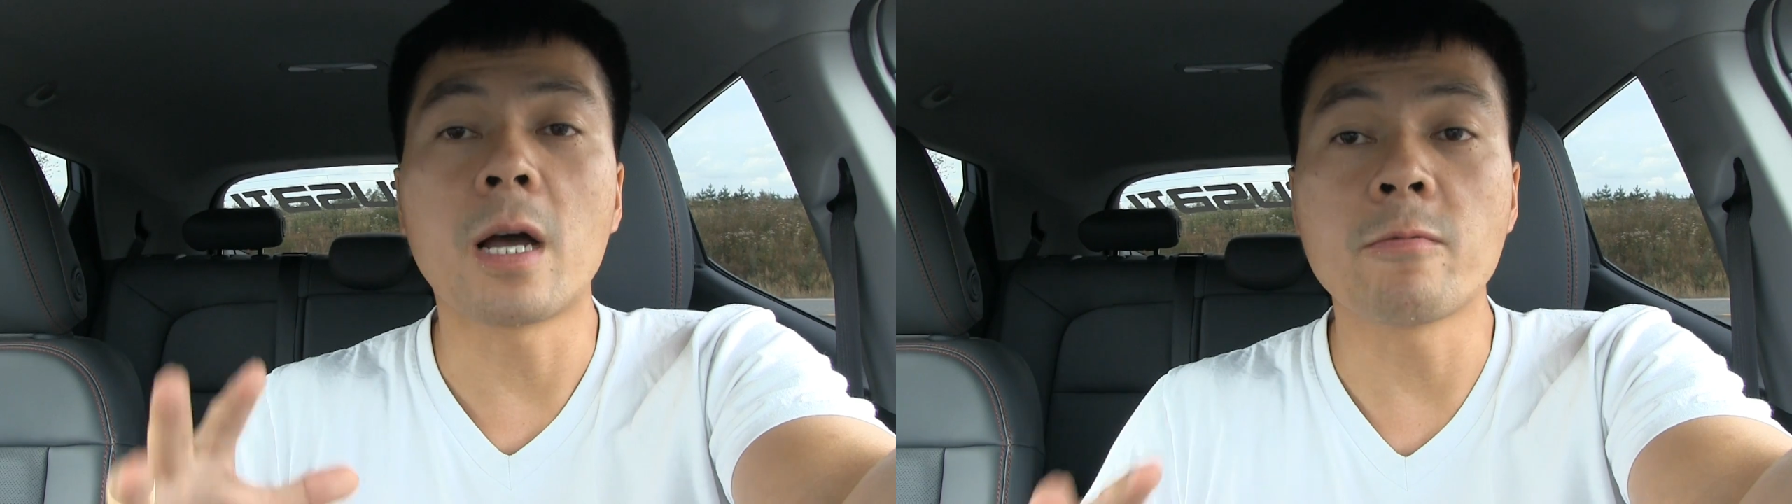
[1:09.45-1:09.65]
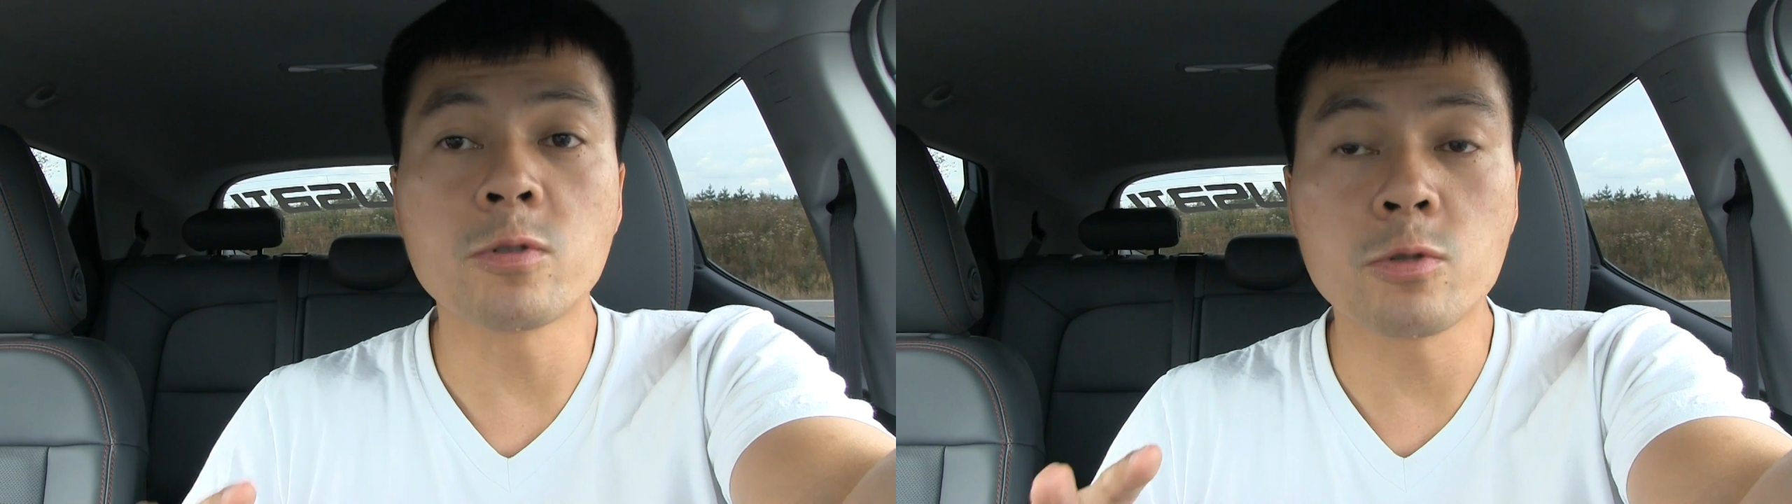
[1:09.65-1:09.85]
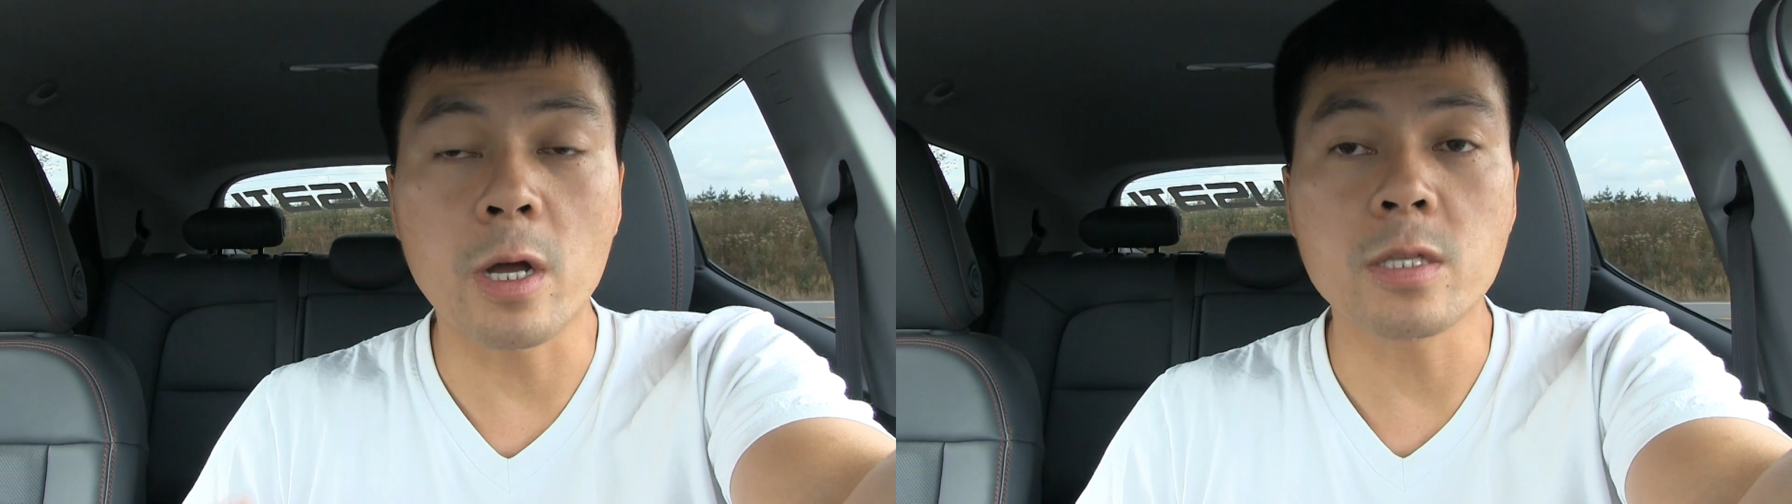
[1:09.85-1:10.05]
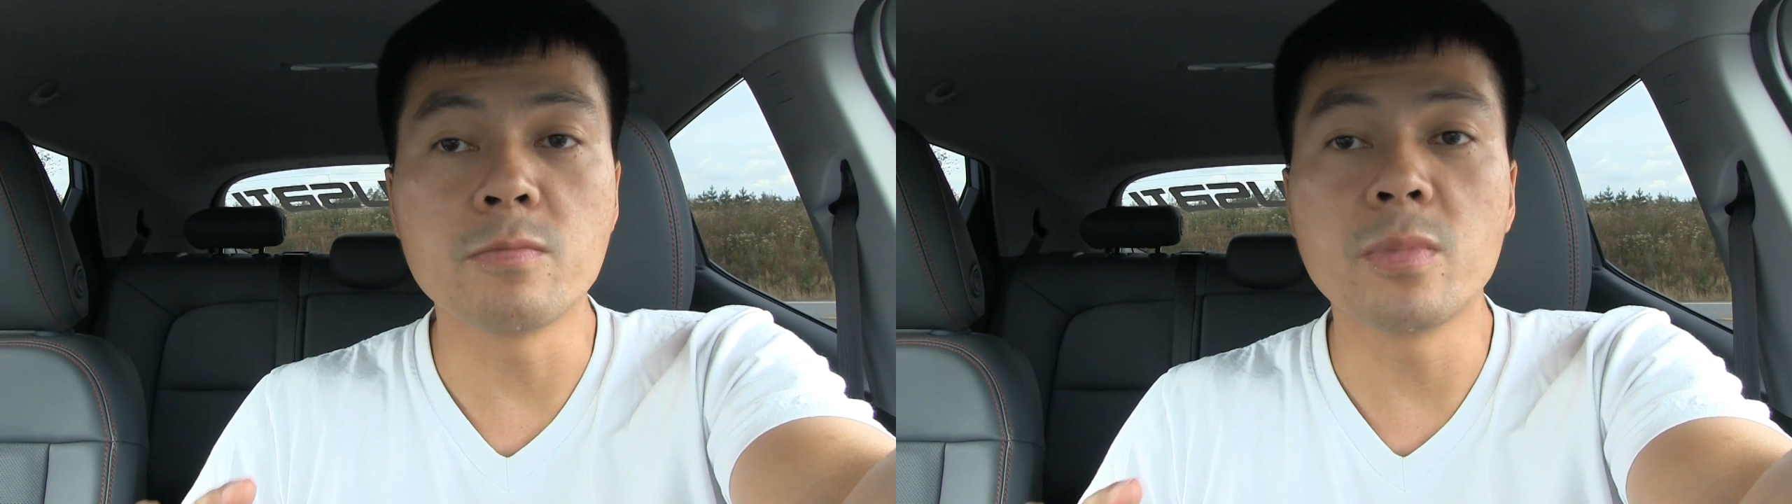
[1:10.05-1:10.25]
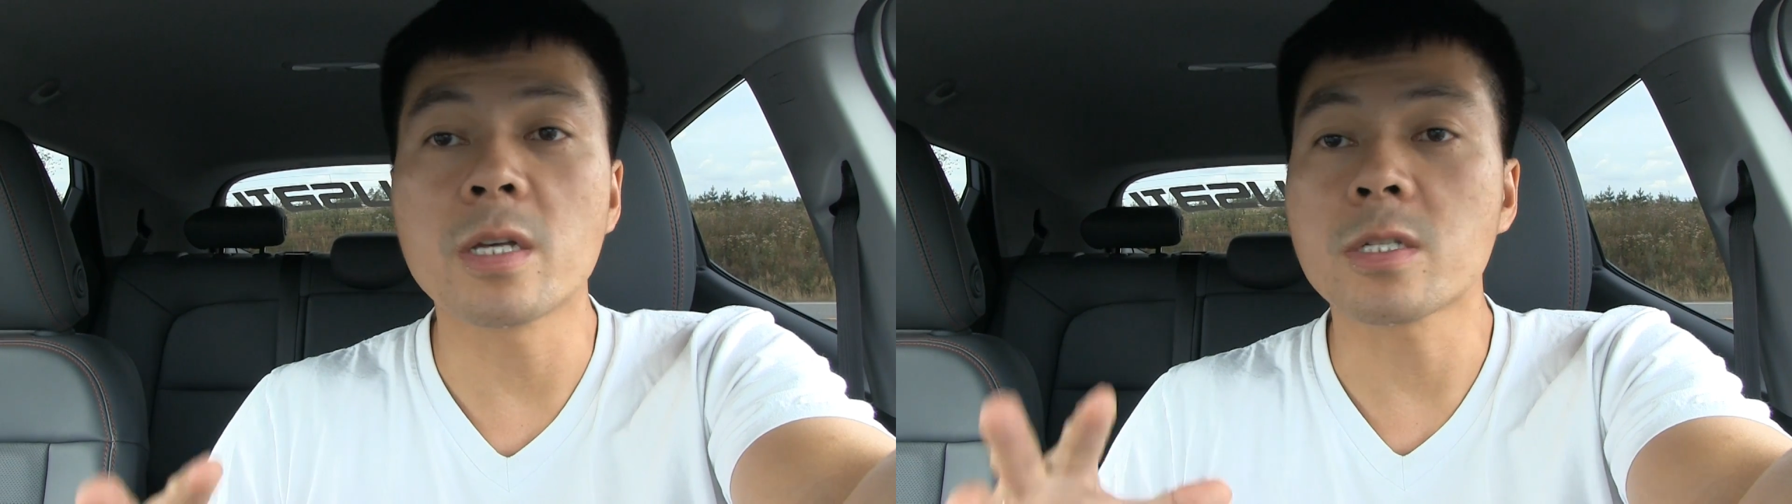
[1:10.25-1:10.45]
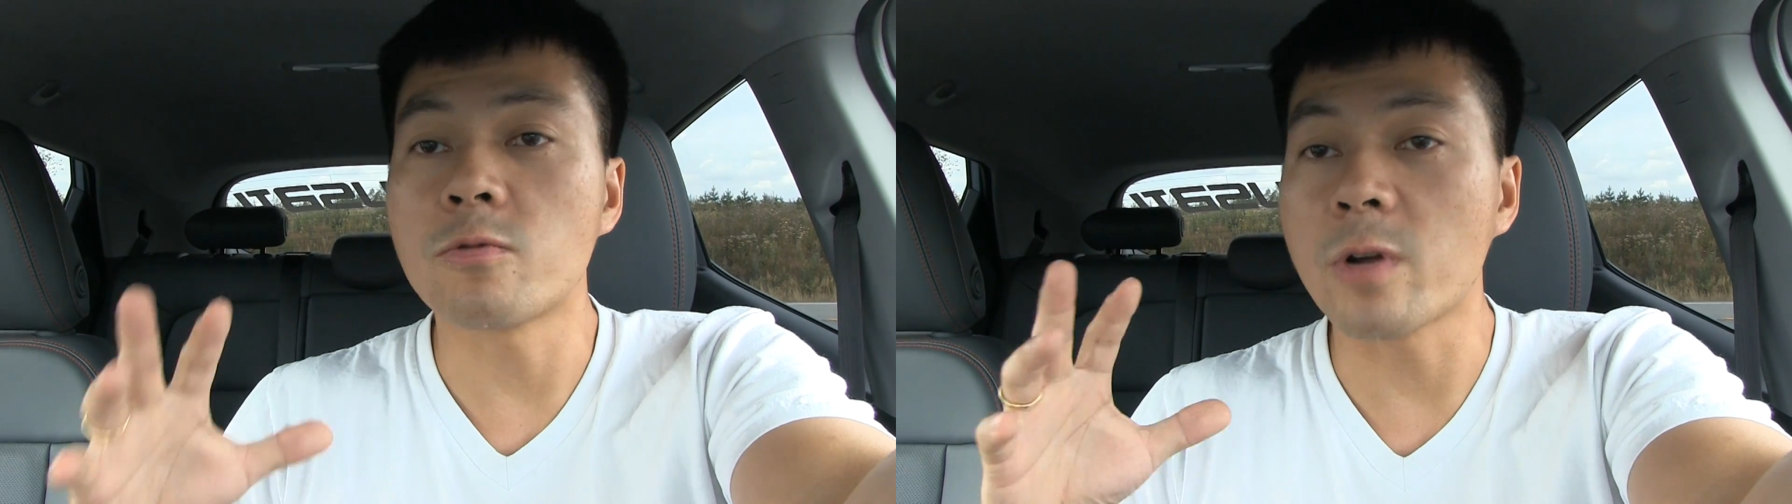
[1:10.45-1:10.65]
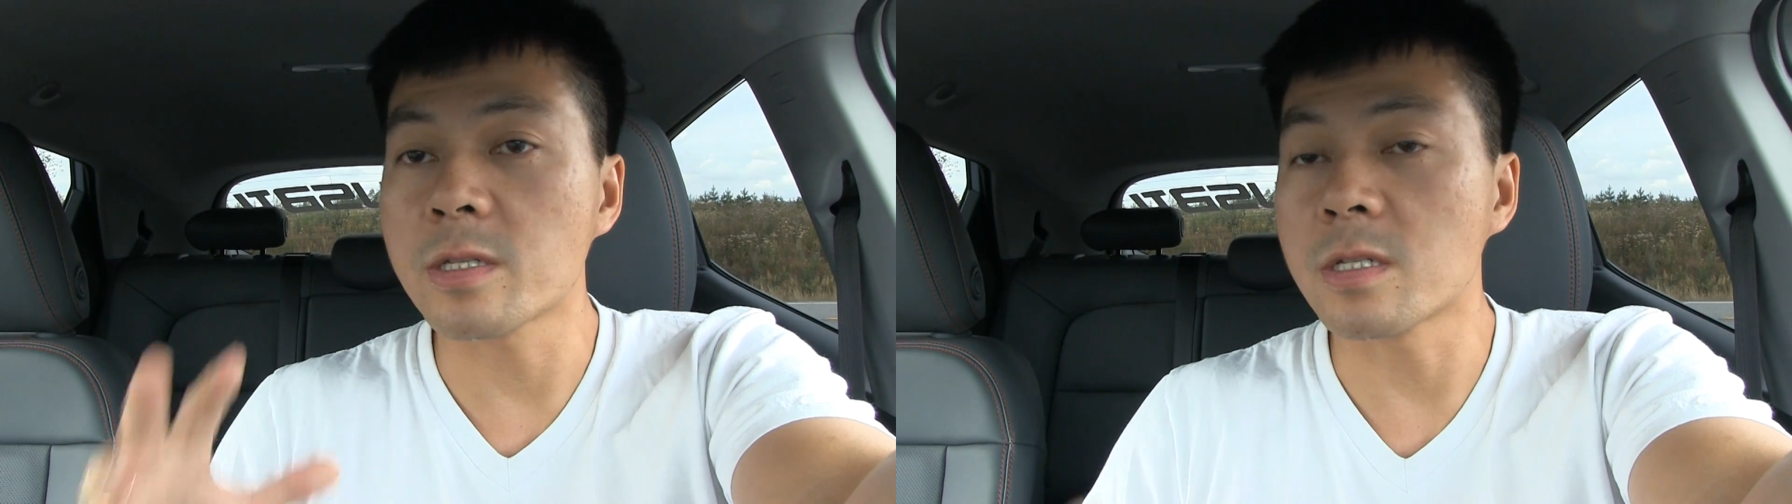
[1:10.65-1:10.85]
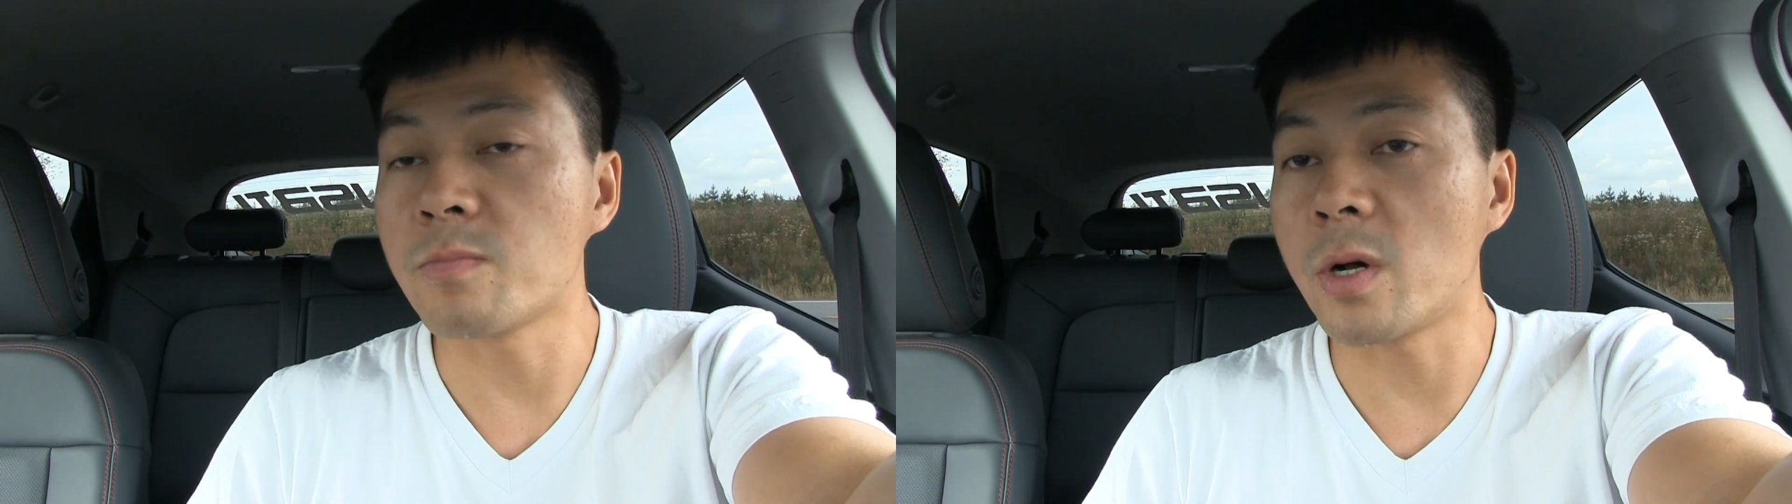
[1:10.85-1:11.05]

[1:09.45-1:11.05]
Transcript: I will try to be as correct as